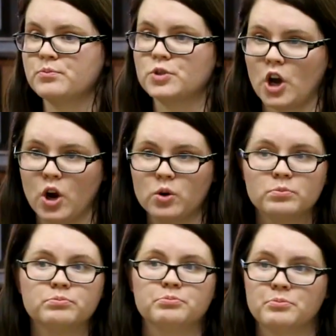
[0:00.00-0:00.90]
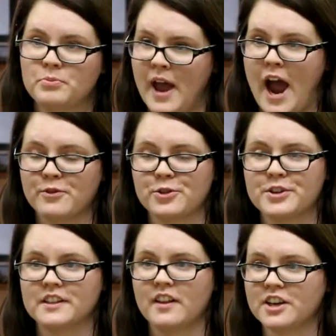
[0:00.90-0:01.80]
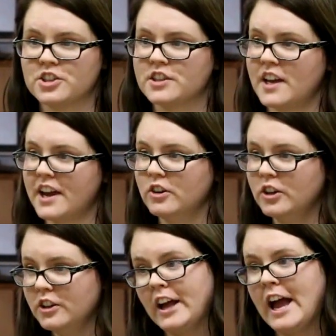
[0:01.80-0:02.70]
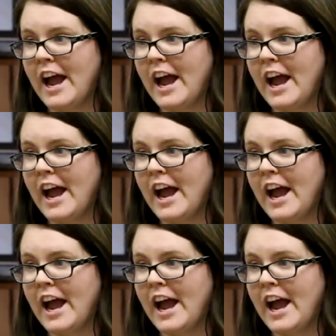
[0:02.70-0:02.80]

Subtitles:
So after this election cycle,